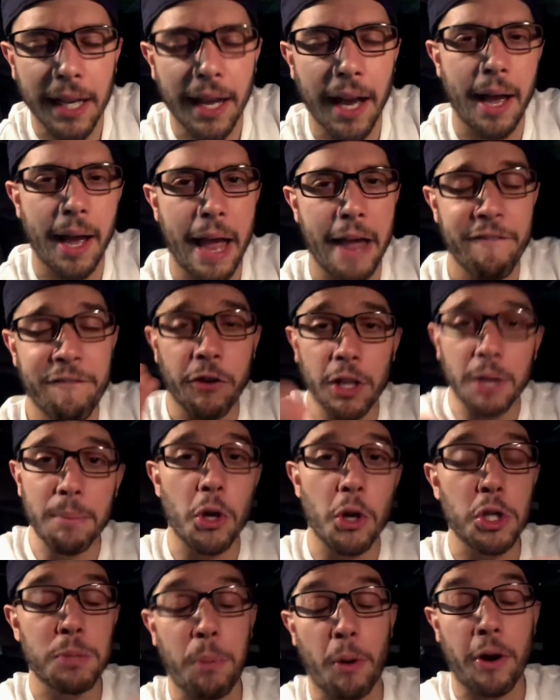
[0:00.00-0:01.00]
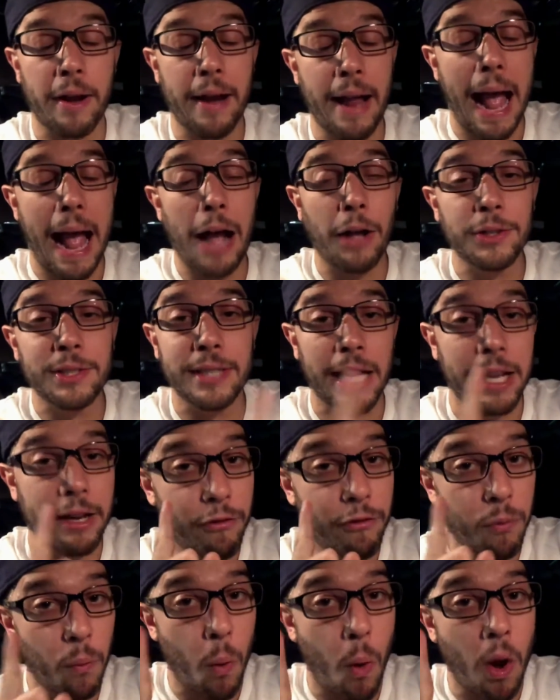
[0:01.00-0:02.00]
Uh, and for the most part, outside
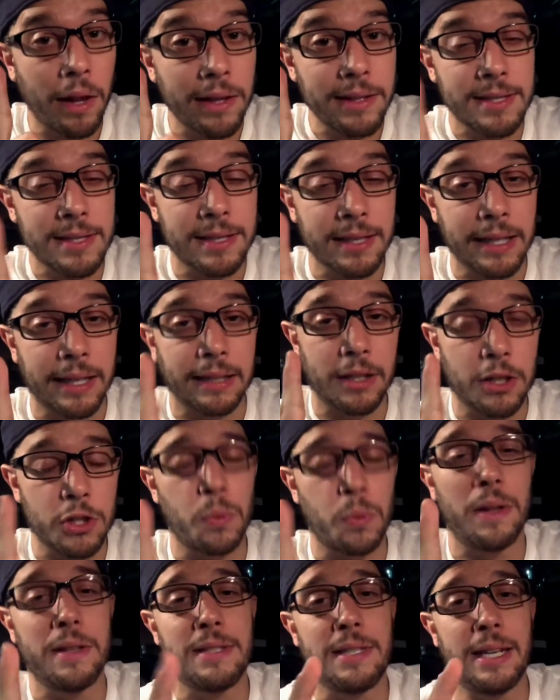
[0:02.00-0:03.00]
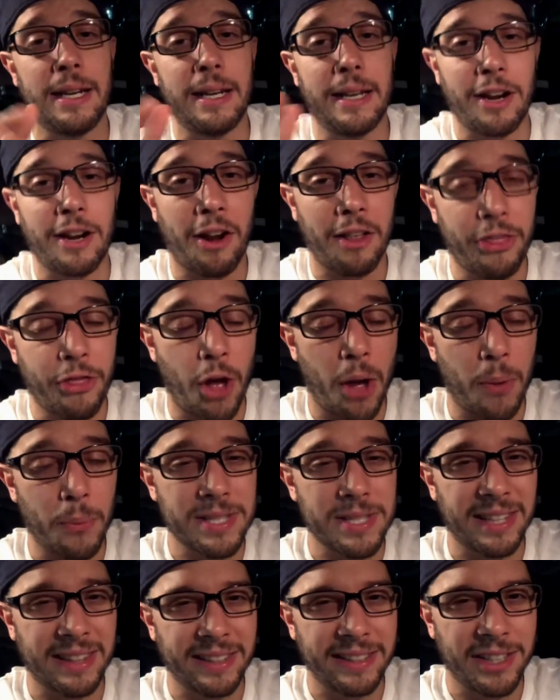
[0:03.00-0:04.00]
of one scene, there's one scene in here I thought
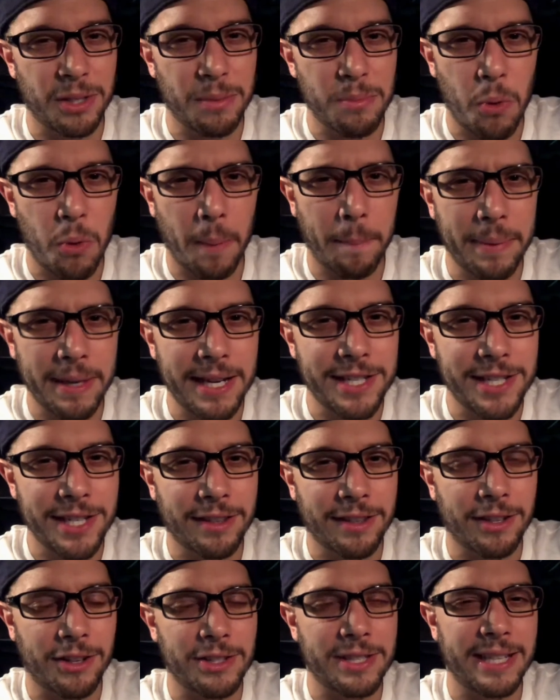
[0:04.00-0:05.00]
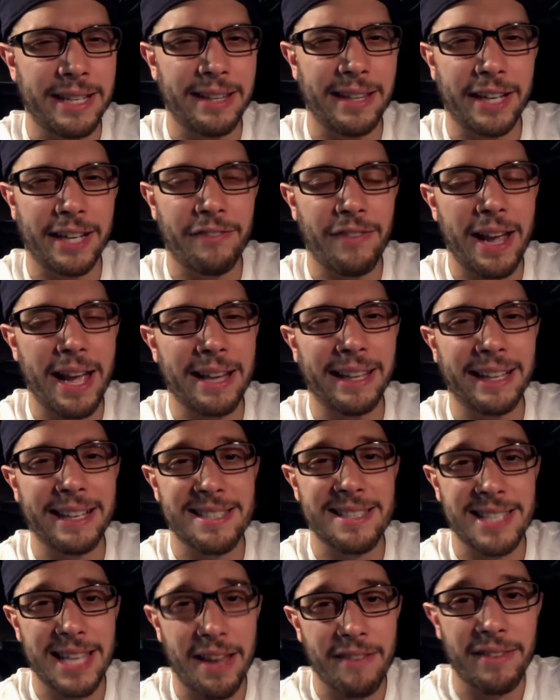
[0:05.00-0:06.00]
was a little more PG-13. Like if I had like
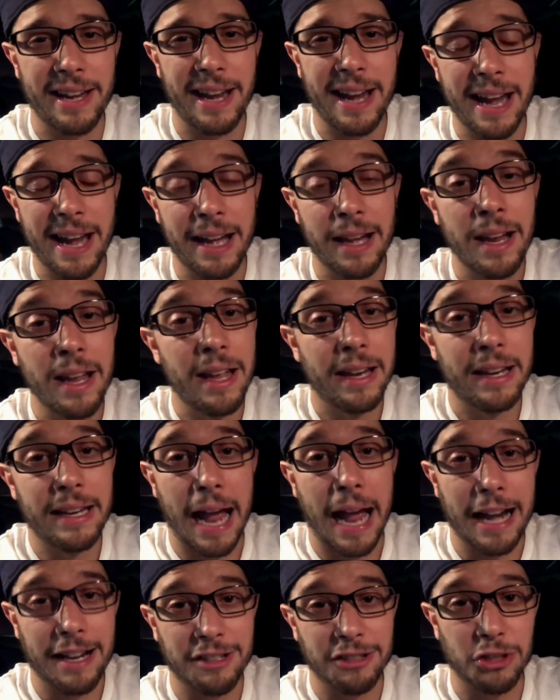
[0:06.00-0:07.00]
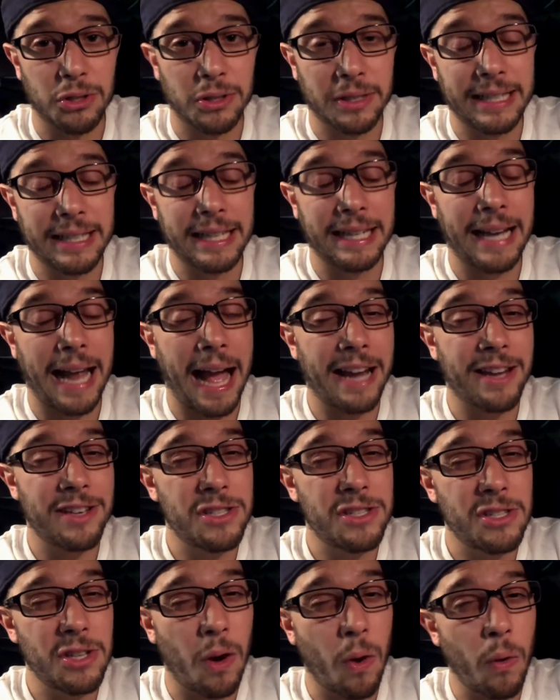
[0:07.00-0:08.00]
a seven, eight, nine-year-old kid, I
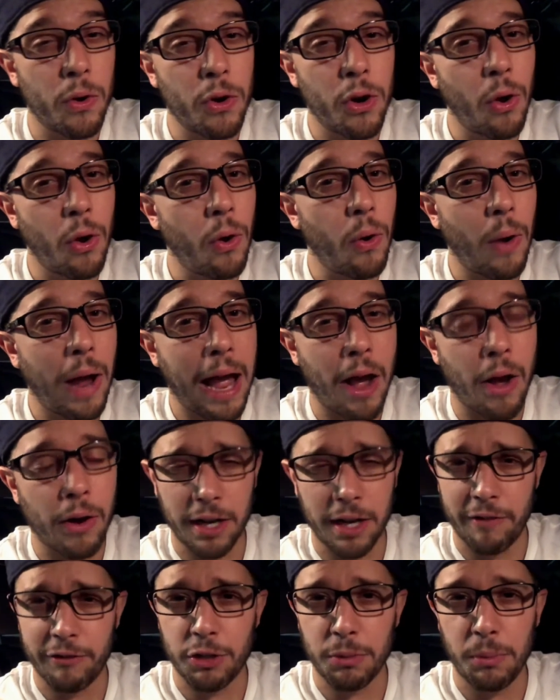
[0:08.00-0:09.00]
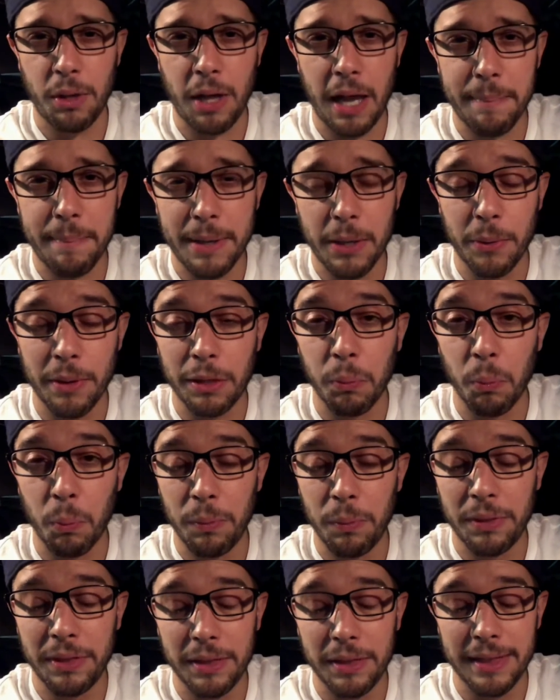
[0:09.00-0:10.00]
don't know how comfortable I'd be with
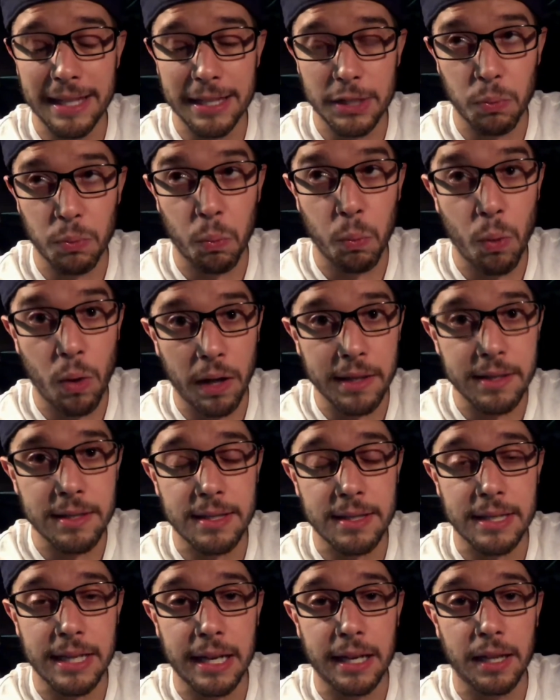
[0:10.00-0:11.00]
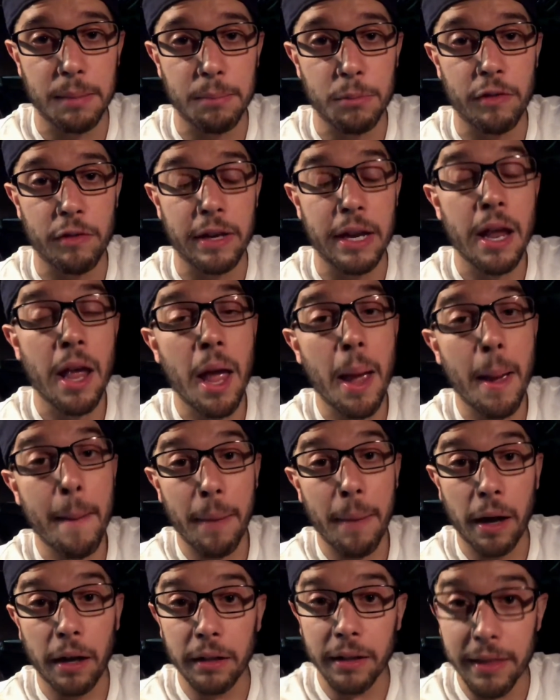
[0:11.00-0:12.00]
this one scene in the movie.
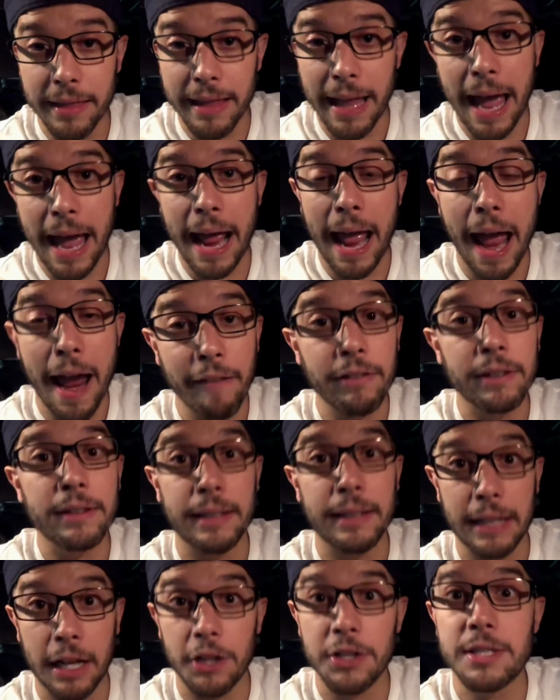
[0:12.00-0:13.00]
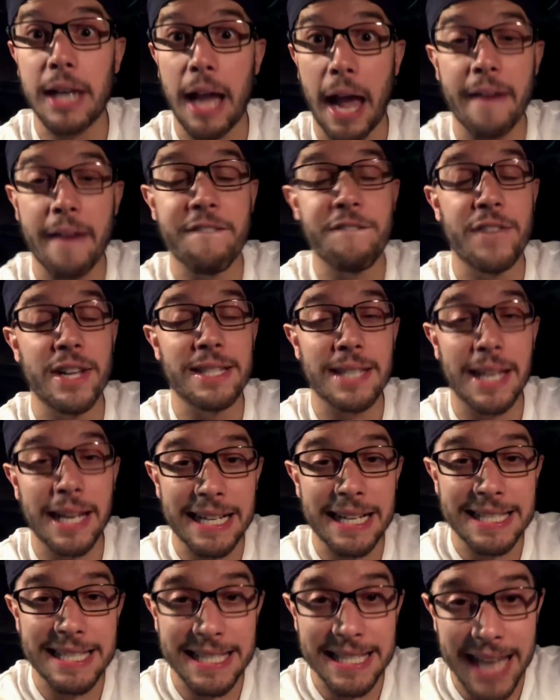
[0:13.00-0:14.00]
But other than that, everything else kind of fits
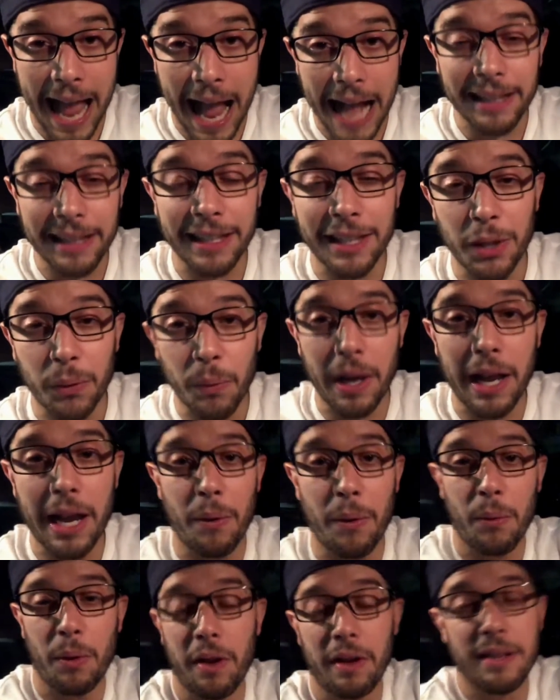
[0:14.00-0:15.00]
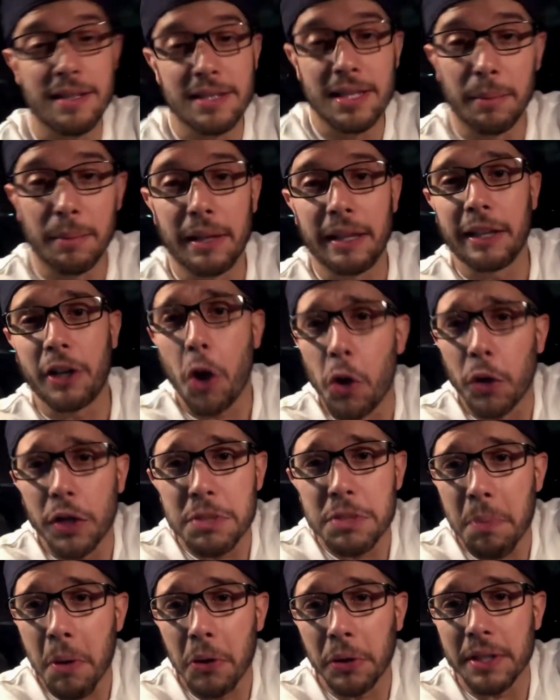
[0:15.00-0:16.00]
exactly the way it would in something like
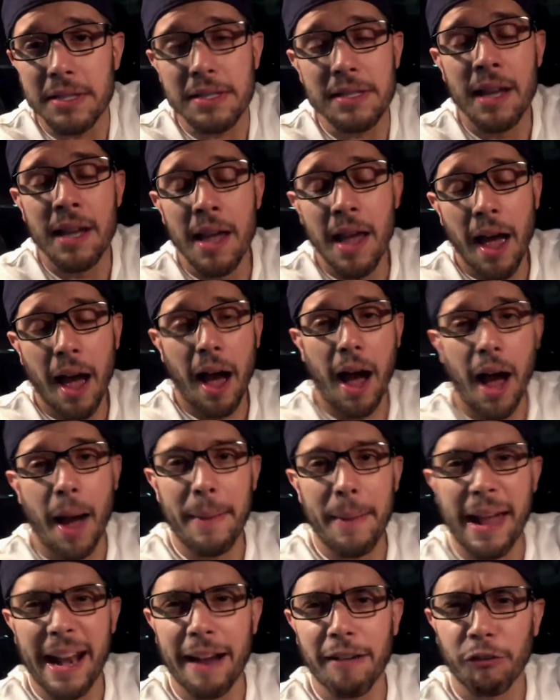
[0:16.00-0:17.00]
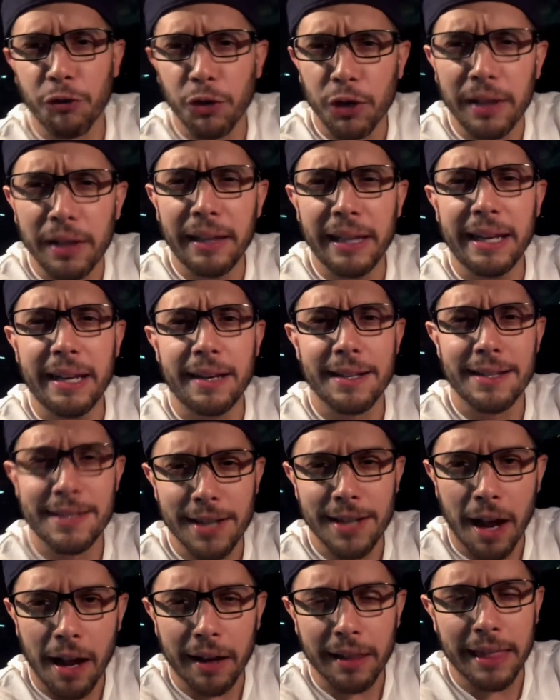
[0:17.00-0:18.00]
Hocus Pocus. Um, and I really
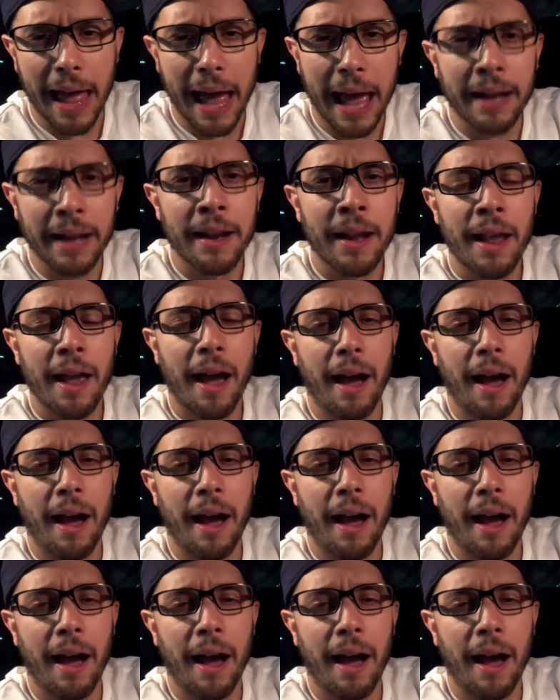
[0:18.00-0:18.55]
dug that.